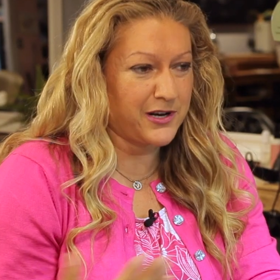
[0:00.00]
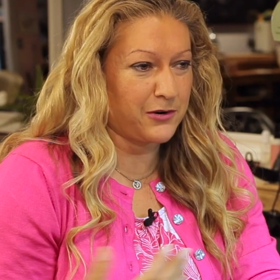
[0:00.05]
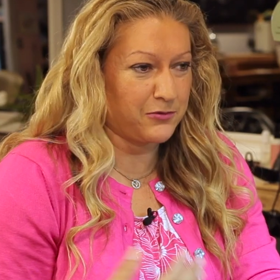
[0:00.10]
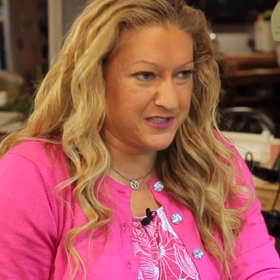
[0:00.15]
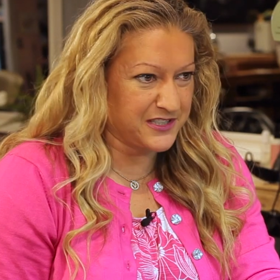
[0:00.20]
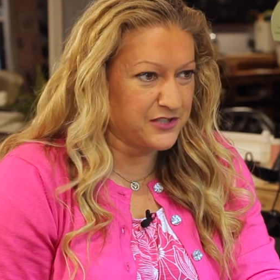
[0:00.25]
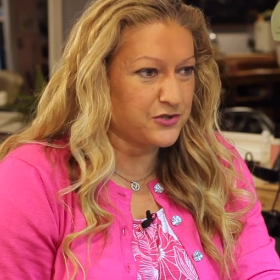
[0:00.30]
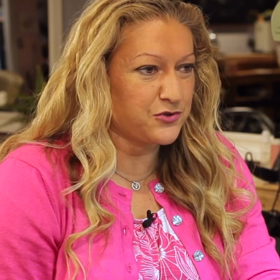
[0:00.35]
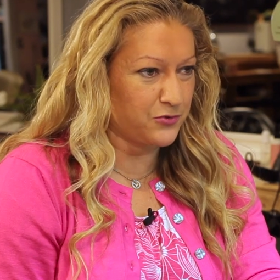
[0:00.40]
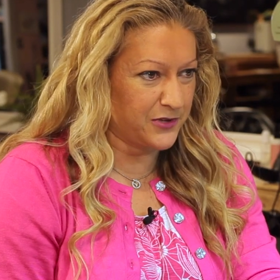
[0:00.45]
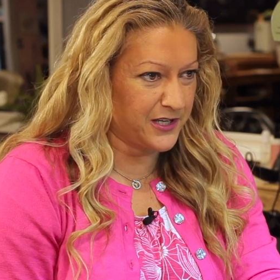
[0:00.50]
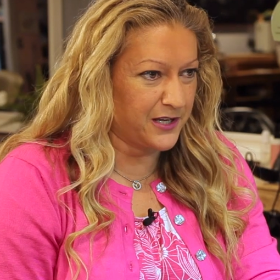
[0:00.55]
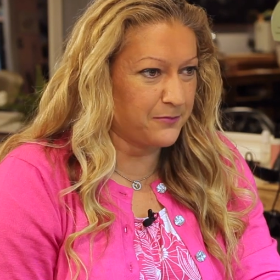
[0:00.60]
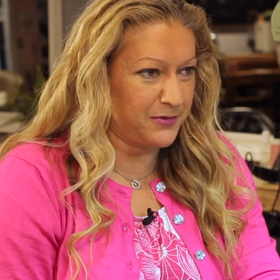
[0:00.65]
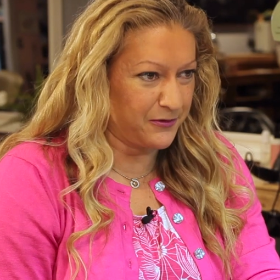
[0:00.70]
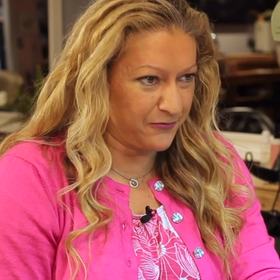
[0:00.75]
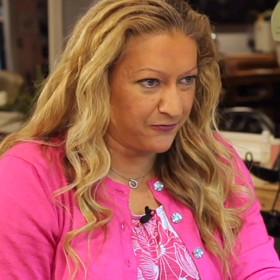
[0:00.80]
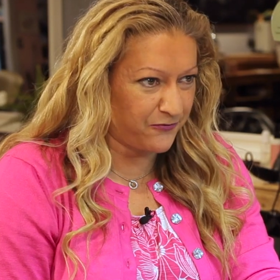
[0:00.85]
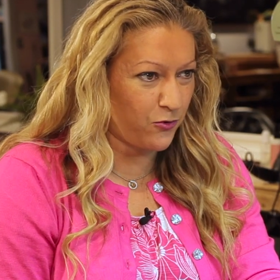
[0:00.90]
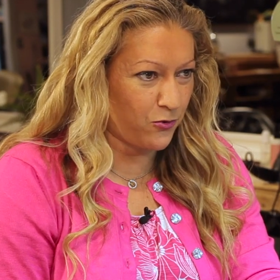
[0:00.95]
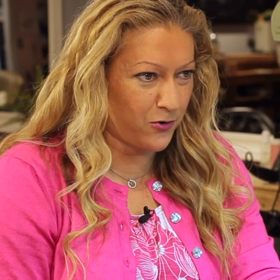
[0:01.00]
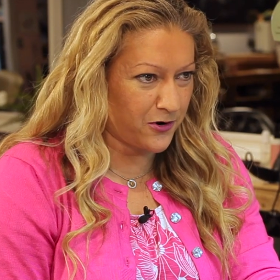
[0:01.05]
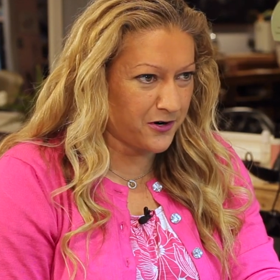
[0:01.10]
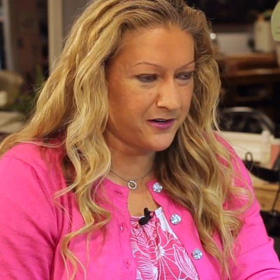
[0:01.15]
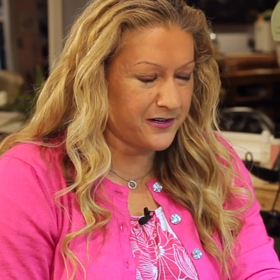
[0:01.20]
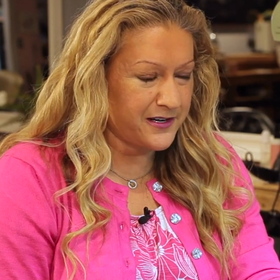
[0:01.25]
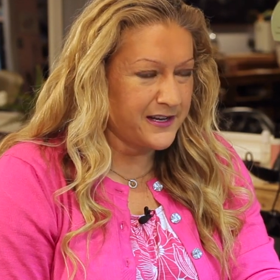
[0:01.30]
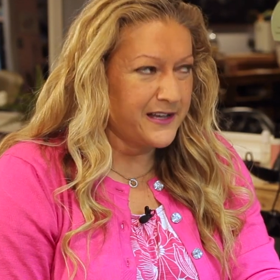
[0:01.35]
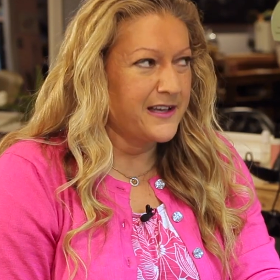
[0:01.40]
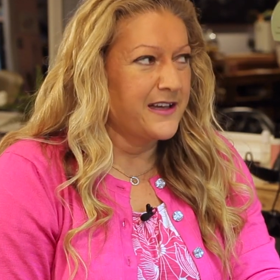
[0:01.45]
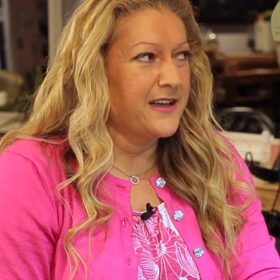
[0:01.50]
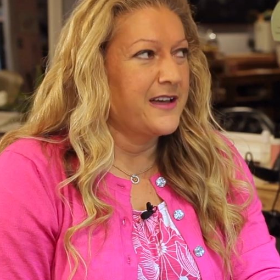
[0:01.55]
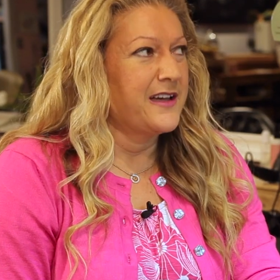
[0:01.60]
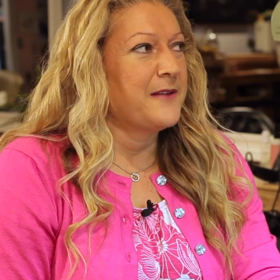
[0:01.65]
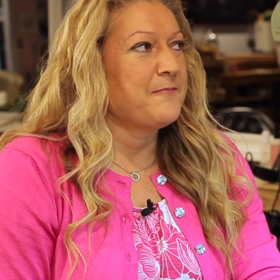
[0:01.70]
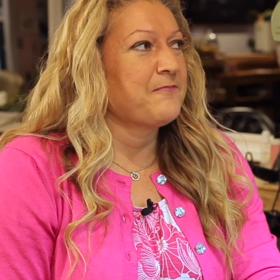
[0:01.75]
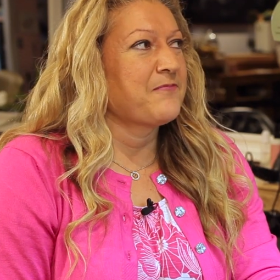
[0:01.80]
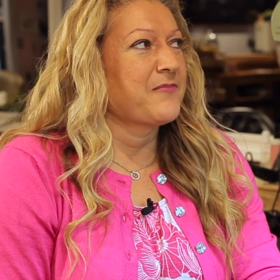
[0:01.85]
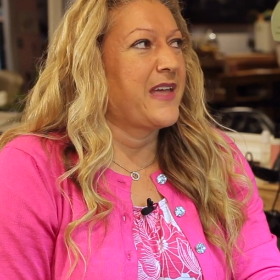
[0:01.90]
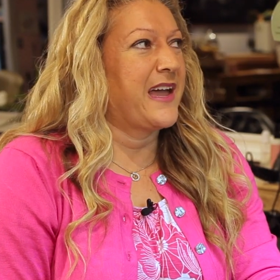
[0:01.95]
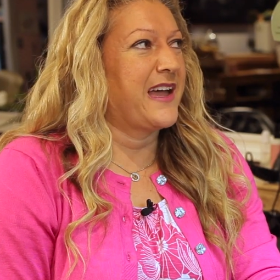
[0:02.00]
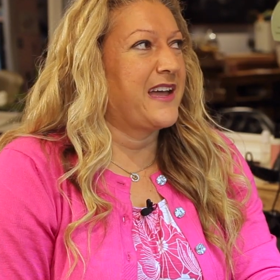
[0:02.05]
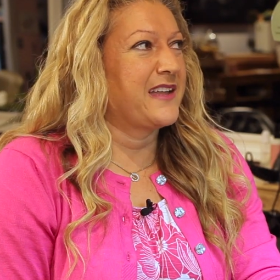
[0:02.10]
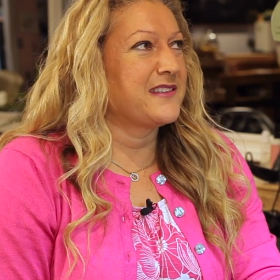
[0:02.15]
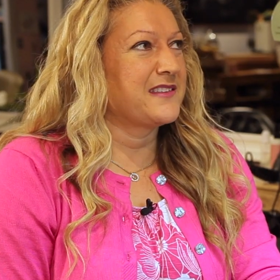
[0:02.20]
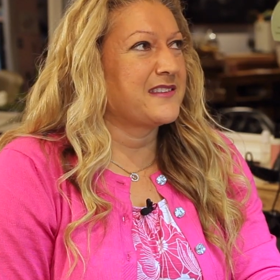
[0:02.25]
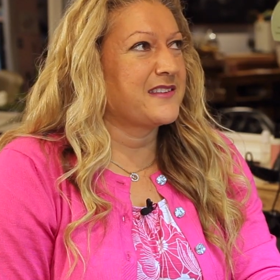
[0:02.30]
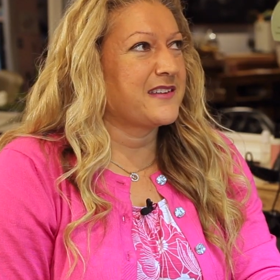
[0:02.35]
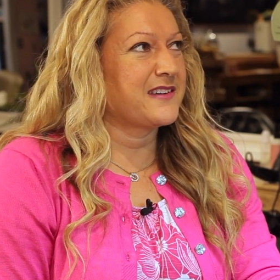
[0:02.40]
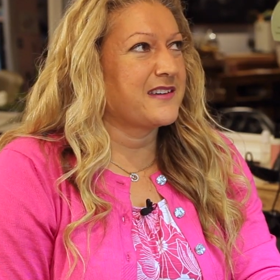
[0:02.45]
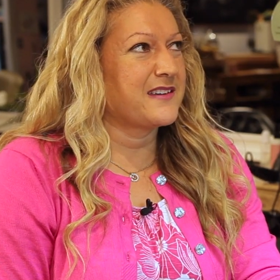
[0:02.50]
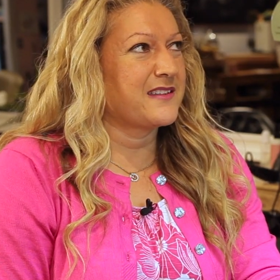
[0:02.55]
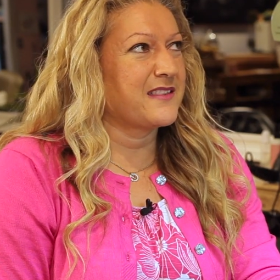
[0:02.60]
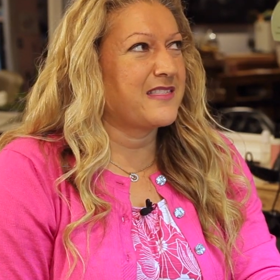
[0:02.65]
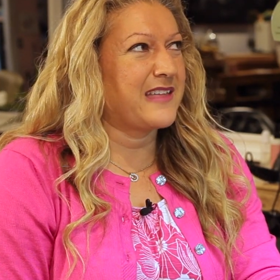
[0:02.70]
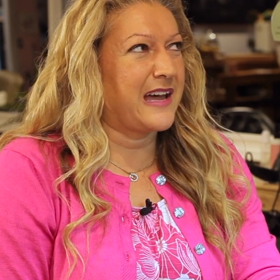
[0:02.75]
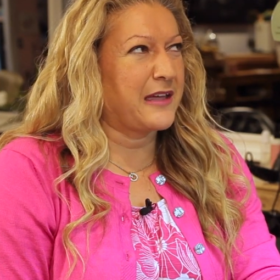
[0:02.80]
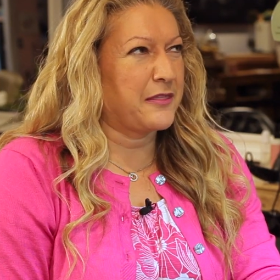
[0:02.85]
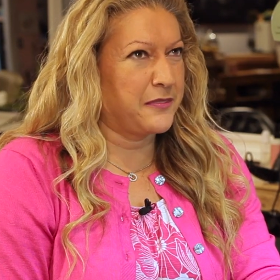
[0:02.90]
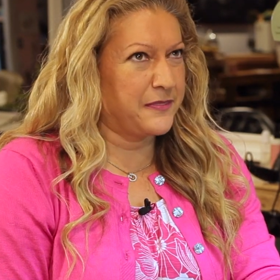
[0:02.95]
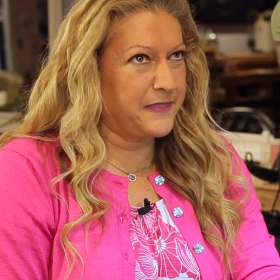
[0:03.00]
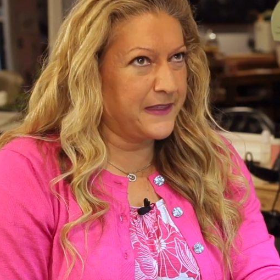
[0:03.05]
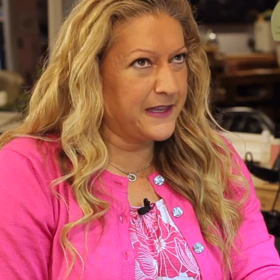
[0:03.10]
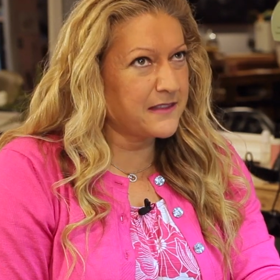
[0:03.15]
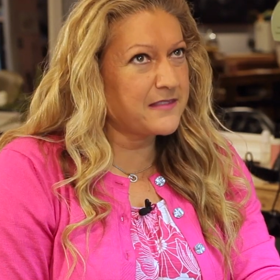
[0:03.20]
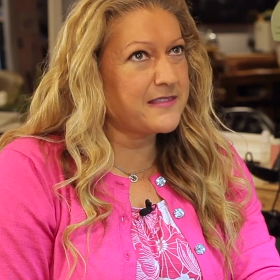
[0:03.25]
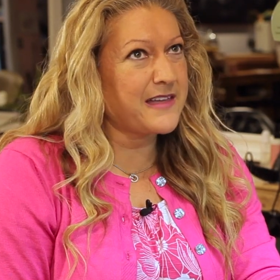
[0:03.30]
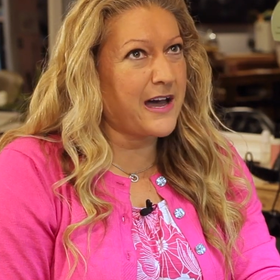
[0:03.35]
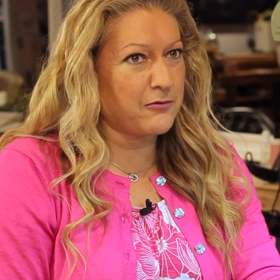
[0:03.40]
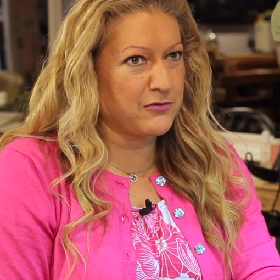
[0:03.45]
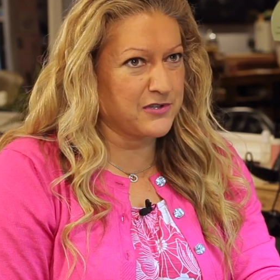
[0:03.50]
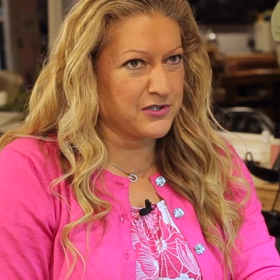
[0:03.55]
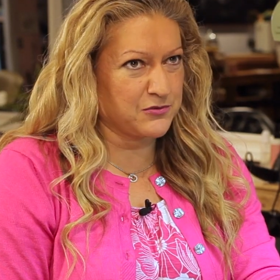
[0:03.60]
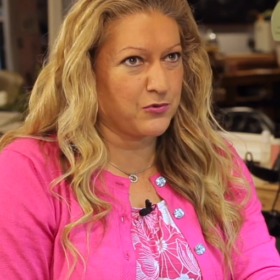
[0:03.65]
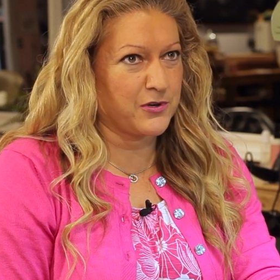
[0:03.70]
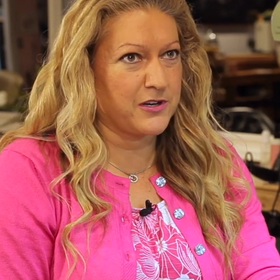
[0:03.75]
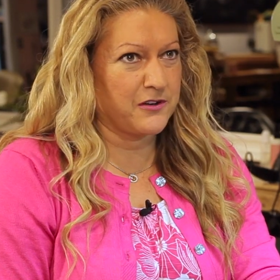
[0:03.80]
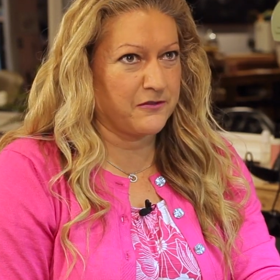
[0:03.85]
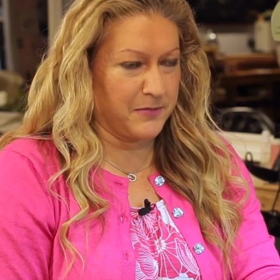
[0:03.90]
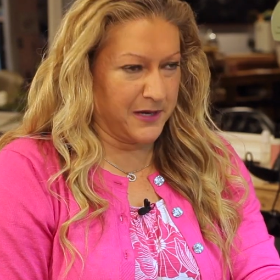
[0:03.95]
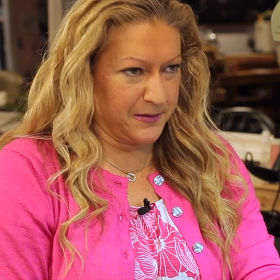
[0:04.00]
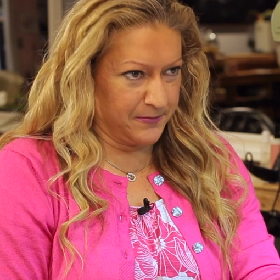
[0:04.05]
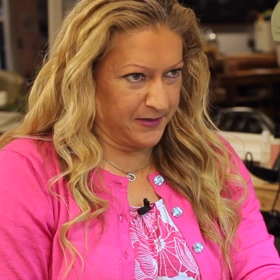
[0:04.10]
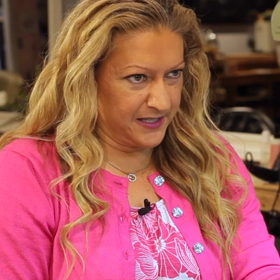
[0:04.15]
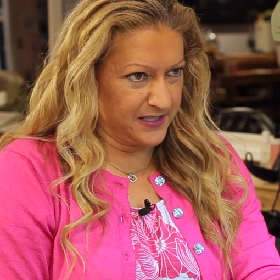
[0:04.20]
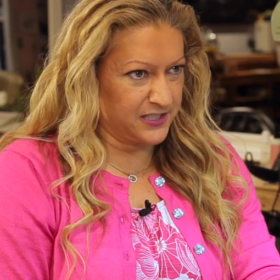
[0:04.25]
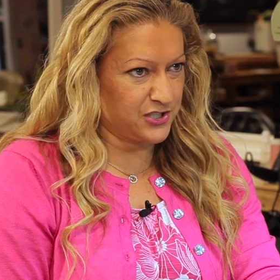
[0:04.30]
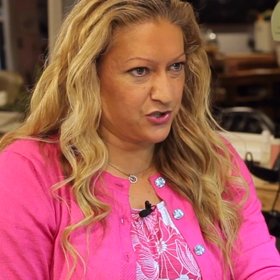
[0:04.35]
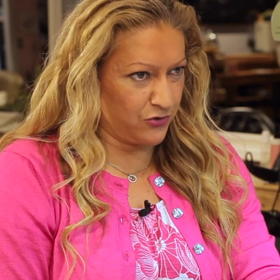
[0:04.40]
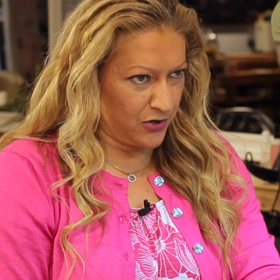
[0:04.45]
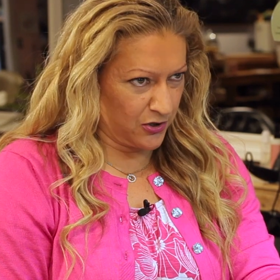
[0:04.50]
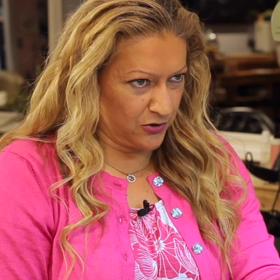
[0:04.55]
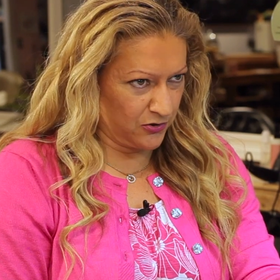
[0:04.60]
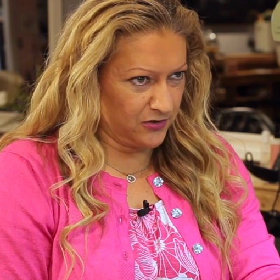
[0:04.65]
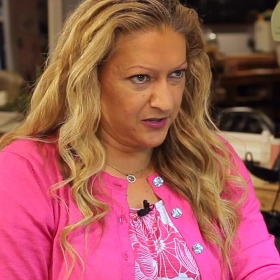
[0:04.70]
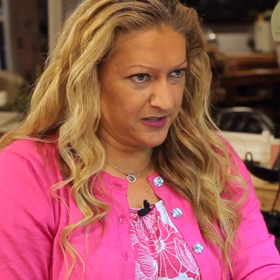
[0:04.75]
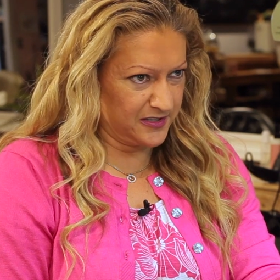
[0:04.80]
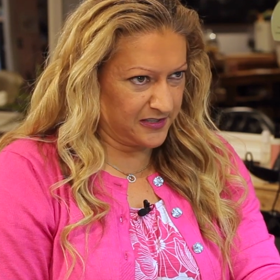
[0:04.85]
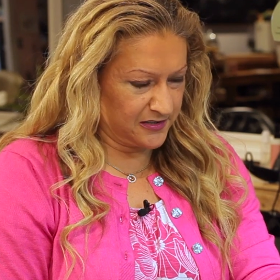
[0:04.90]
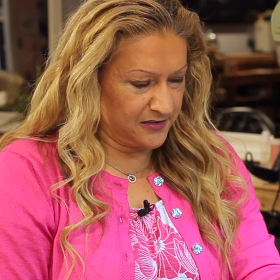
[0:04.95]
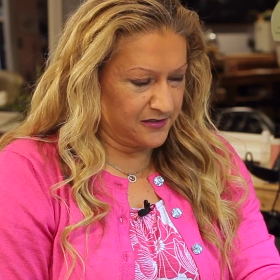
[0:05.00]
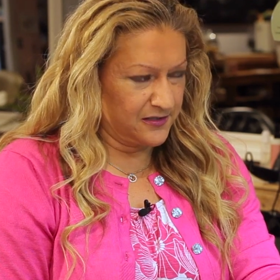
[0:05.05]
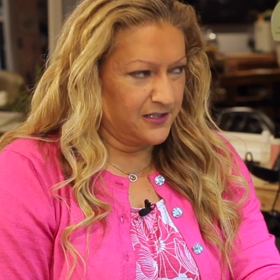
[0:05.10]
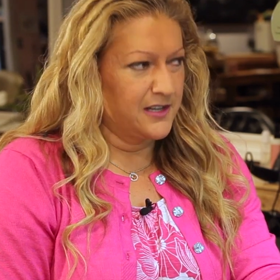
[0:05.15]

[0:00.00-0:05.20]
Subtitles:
I wasn't doing it before. And I think that was one of my biggest struggles.